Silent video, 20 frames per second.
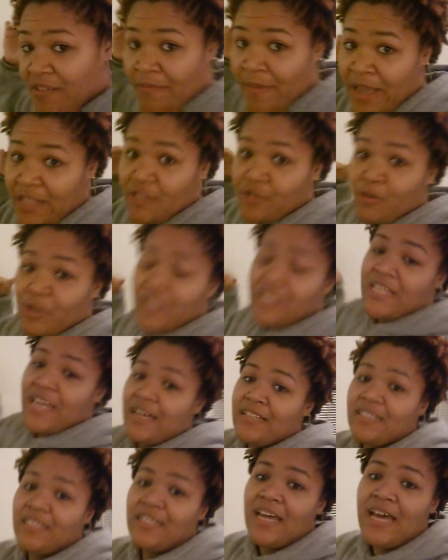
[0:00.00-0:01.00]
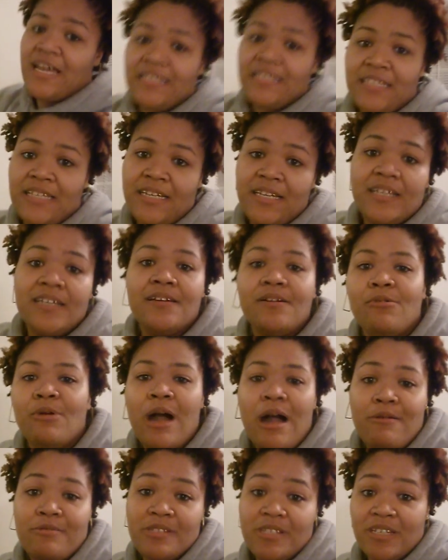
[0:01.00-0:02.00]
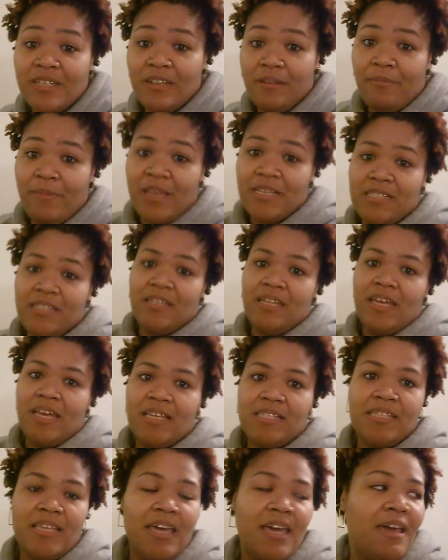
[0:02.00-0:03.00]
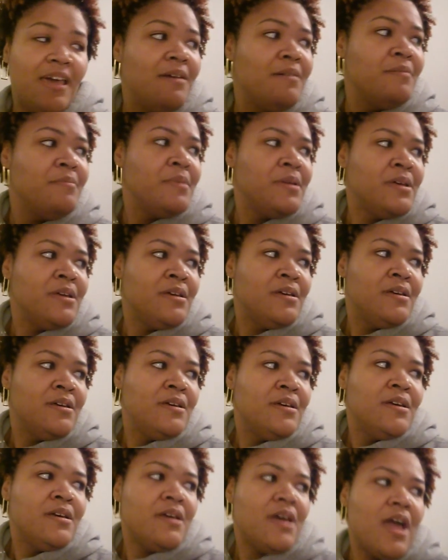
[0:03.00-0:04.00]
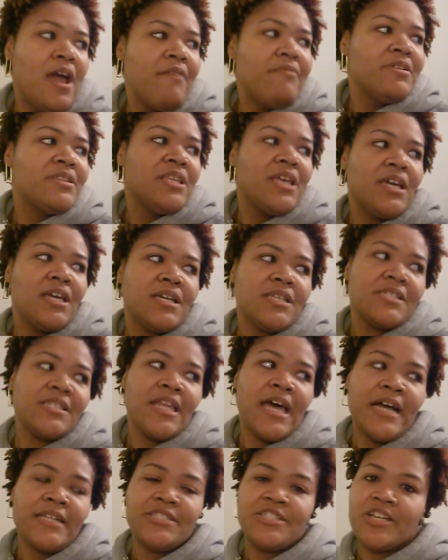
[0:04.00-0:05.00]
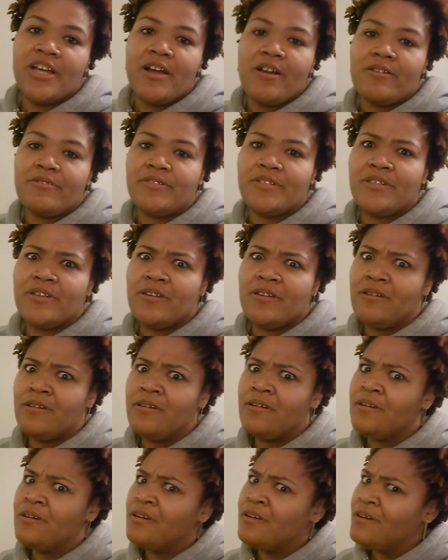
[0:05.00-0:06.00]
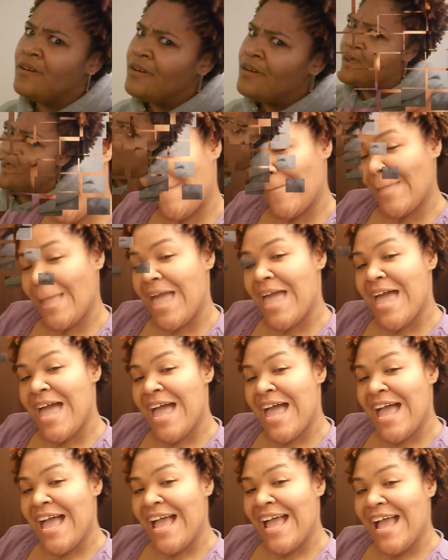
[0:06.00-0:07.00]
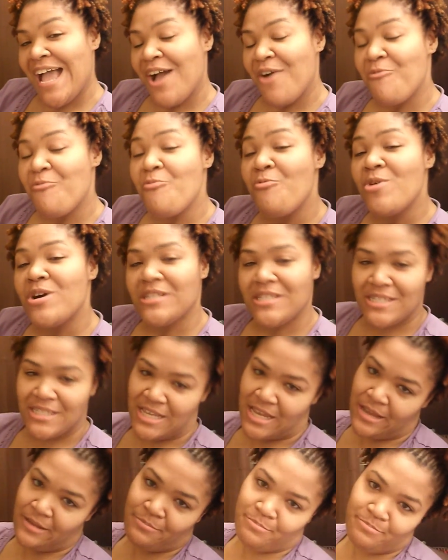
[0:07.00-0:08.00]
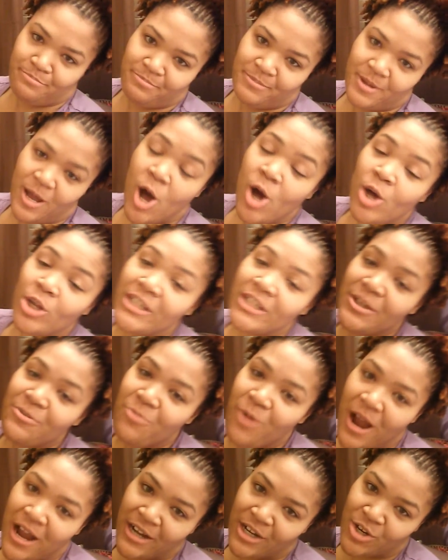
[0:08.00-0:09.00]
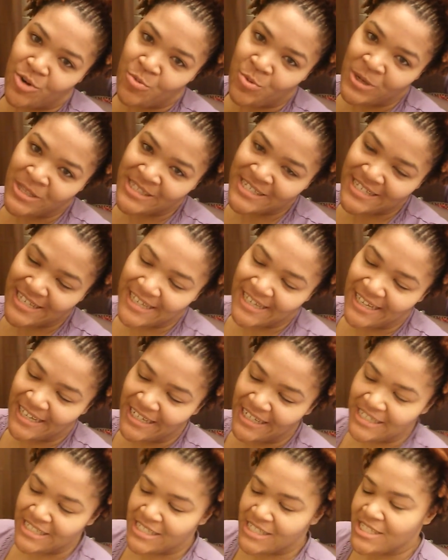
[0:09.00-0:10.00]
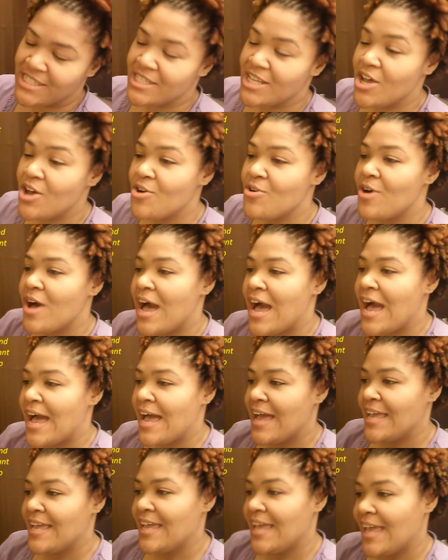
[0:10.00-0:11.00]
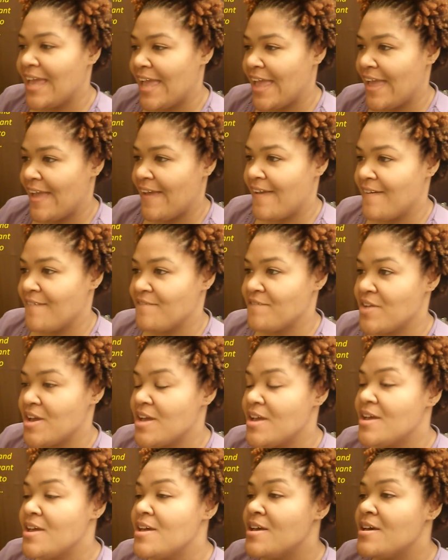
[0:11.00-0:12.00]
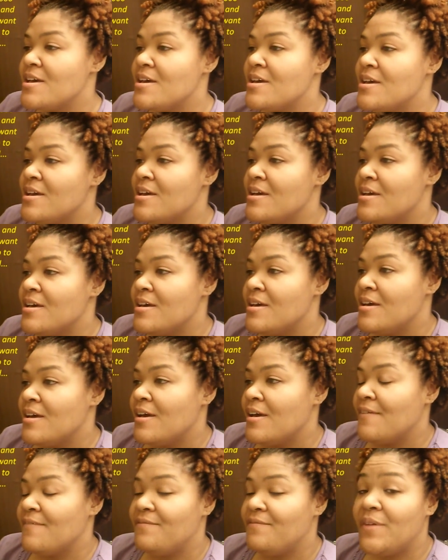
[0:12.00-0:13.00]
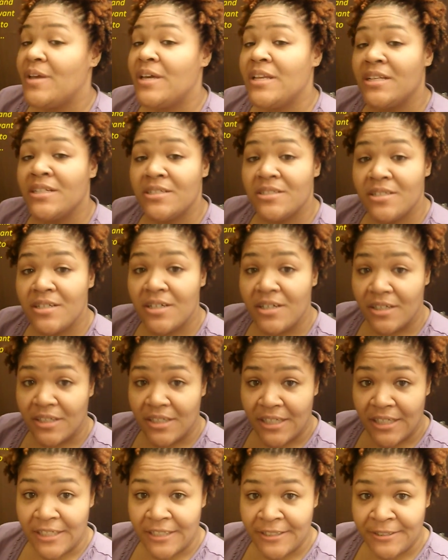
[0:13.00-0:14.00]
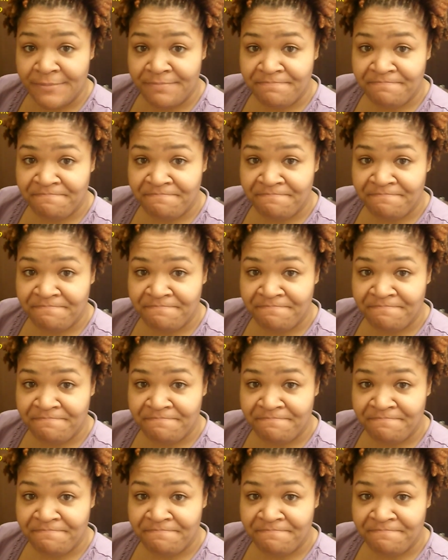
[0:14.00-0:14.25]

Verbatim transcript: of my twist out that I did while I was the mess the last time. Everything is not church. What's up? Holy Rocker once again. So I have finished cooking.